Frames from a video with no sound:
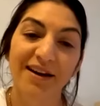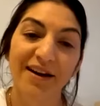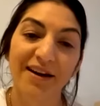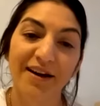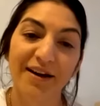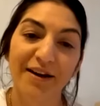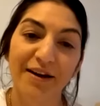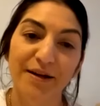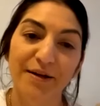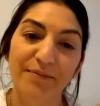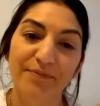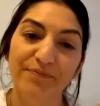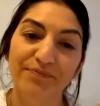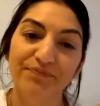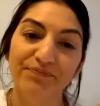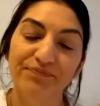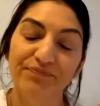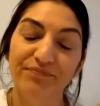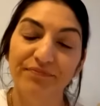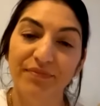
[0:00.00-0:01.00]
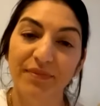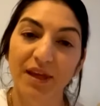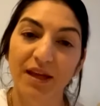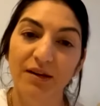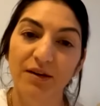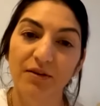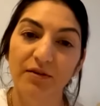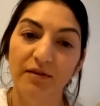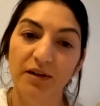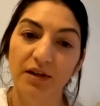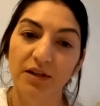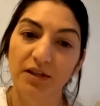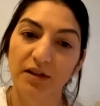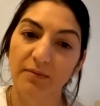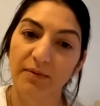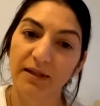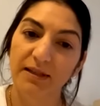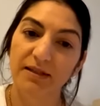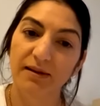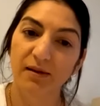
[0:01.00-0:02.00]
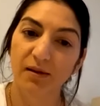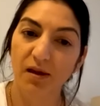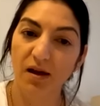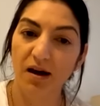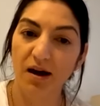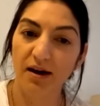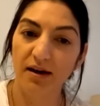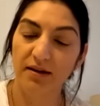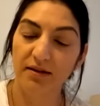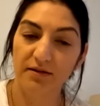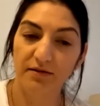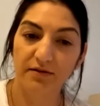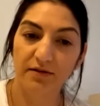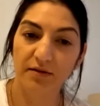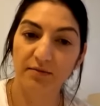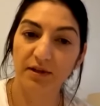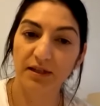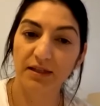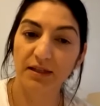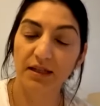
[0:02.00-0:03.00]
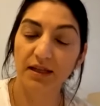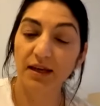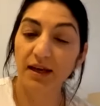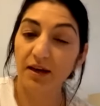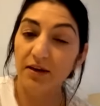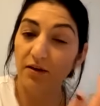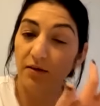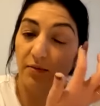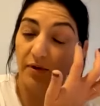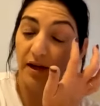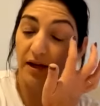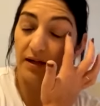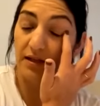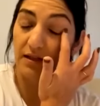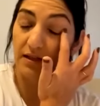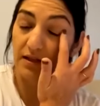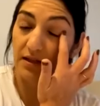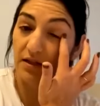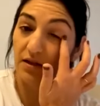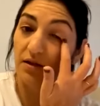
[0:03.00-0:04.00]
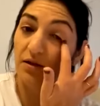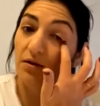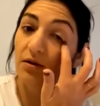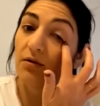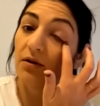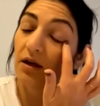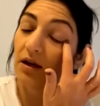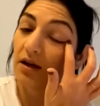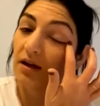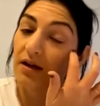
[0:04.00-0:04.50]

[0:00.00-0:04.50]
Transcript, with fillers: Um, I know Verishop has a lot of amazing candle brands too.